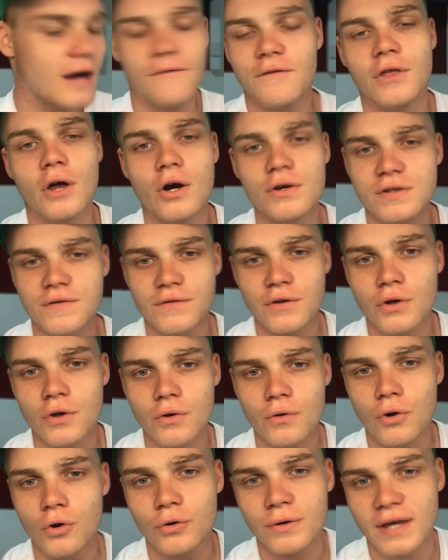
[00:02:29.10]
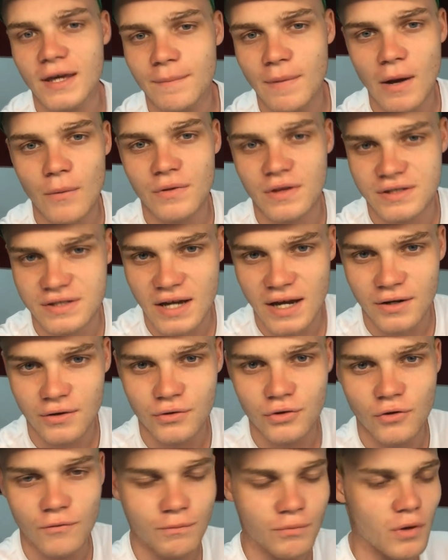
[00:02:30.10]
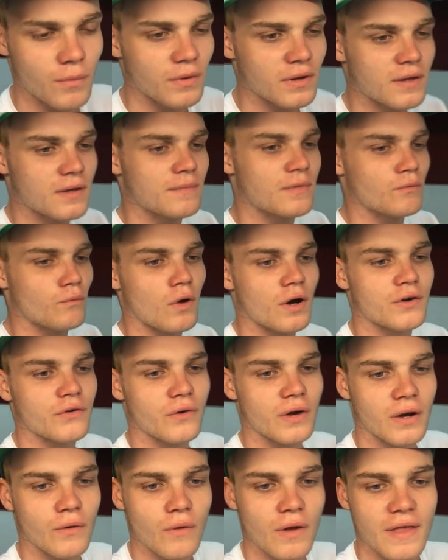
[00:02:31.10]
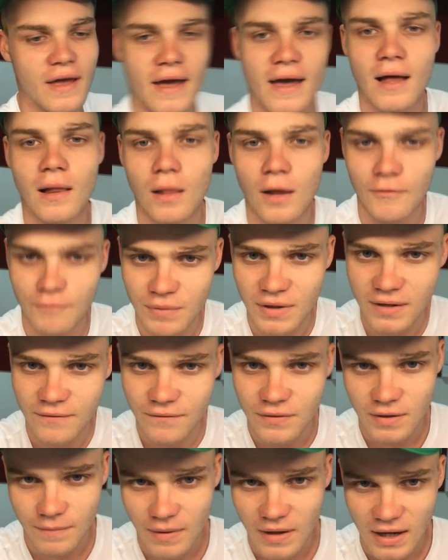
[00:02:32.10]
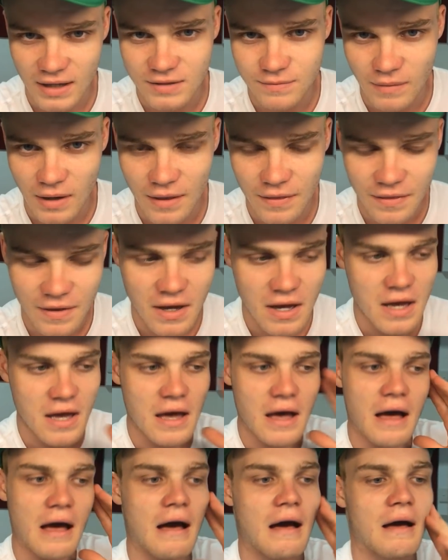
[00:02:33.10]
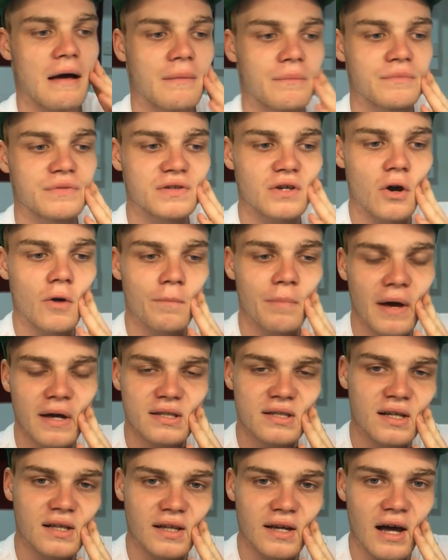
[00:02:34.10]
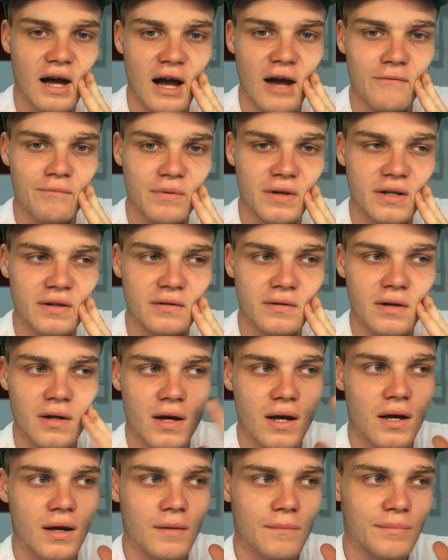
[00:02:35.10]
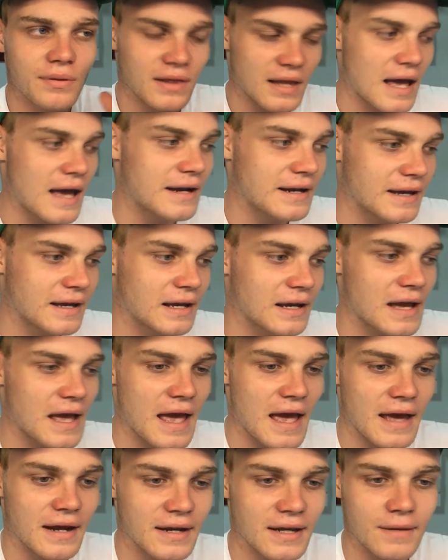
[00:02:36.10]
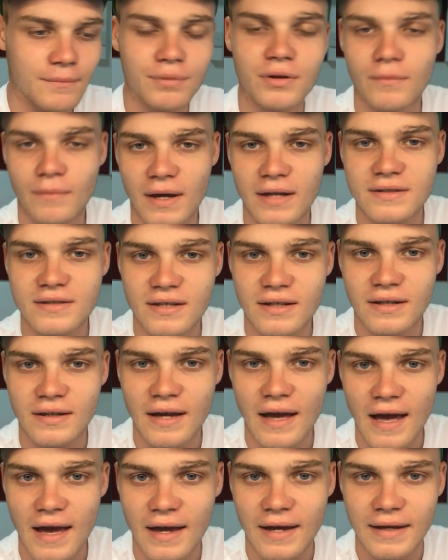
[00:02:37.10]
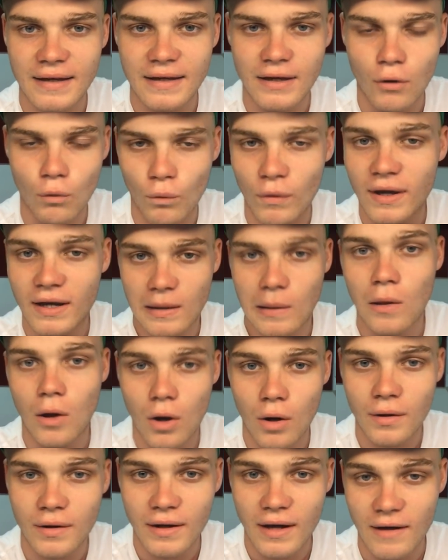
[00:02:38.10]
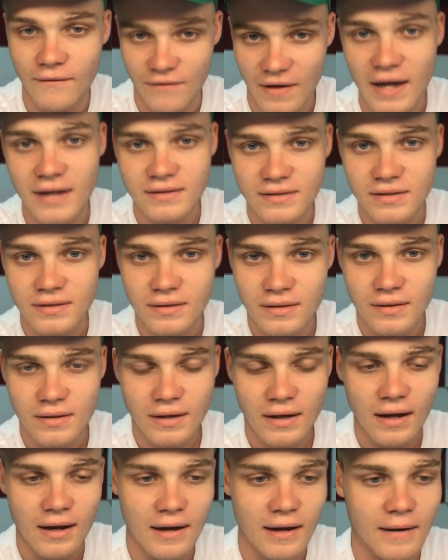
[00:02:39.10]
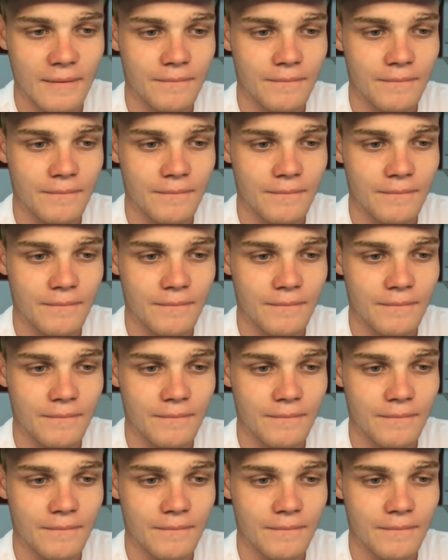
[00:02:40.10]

Now, for those of you who keep up with the channel, you've probably been wondering where the hell I've been for the past month. So basically, I've been planning and implementing a week-long event that